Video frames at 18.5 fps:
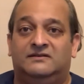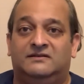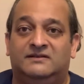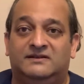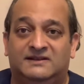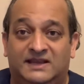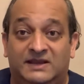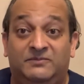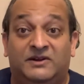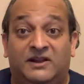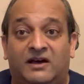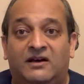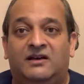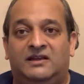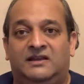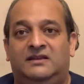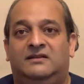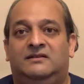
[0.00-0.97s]
keep an
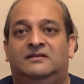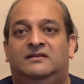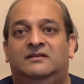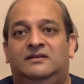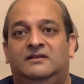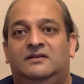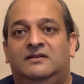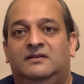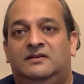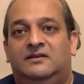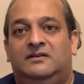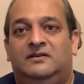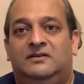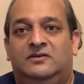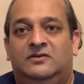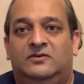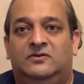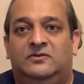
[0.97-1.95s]
eye
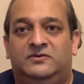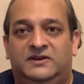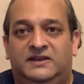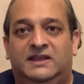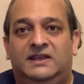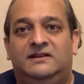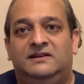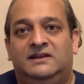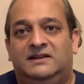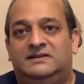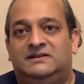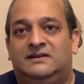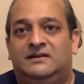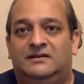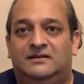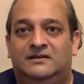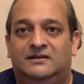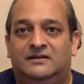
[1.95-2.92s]
on your kidneys.
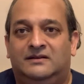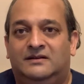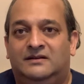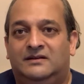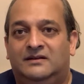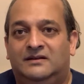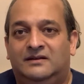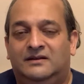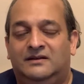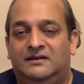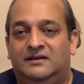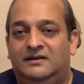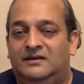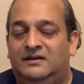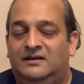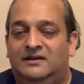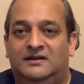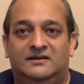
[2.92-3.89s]

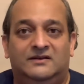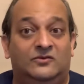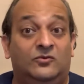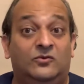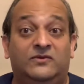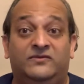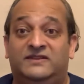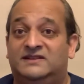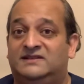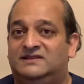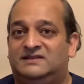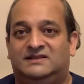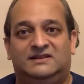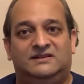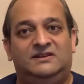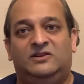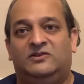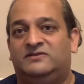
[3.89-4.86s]
Now all of this,
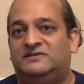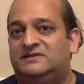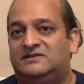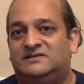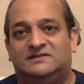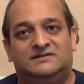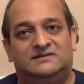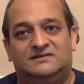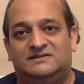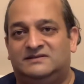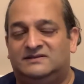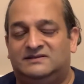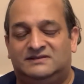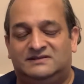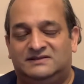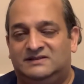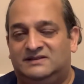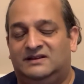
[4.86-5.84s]

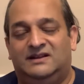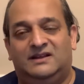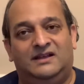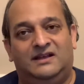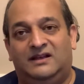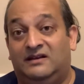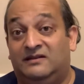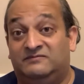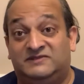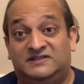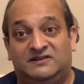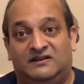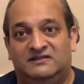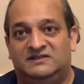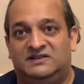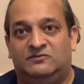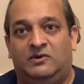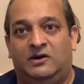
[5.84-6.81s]
I'm starting
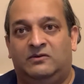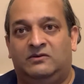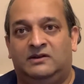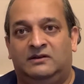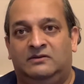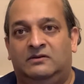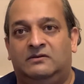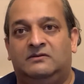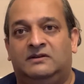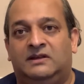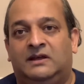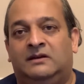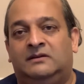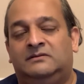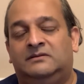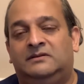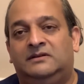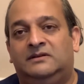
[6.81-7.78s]
to worry a lot now.
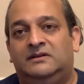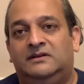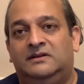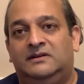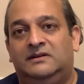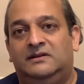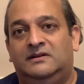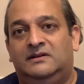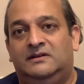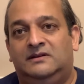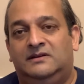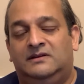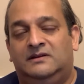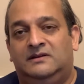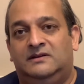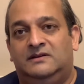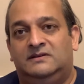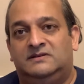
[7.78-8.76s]

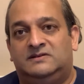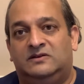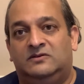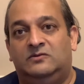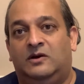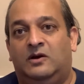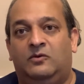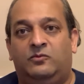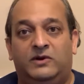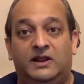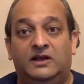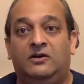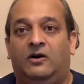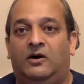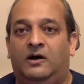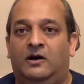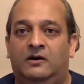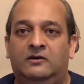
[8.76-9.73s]
So when I got
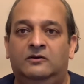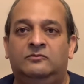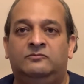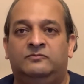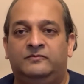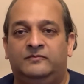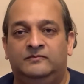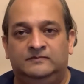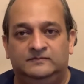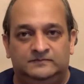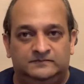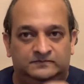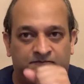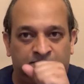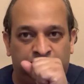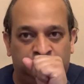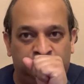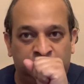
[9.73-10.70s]
home,
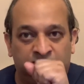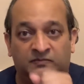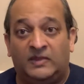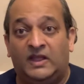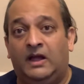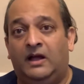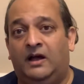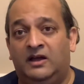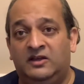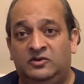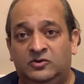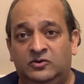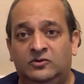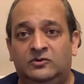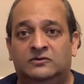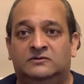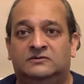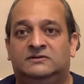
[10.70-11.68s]
I
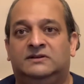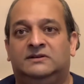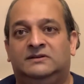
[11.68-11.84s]
Googled